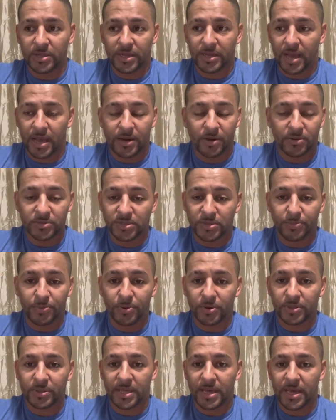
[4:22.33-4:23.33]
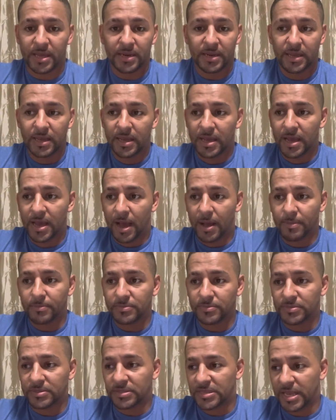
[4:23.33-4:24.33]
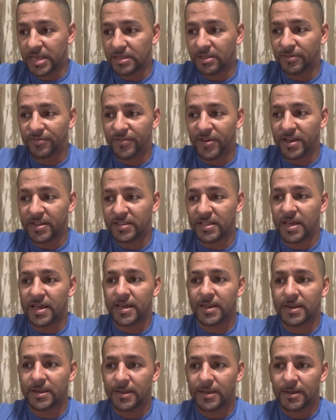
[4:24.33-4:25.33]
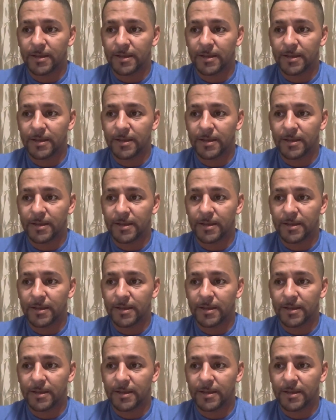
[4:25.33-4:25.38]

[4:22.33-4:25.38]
I don't support that. I'm saying the fact that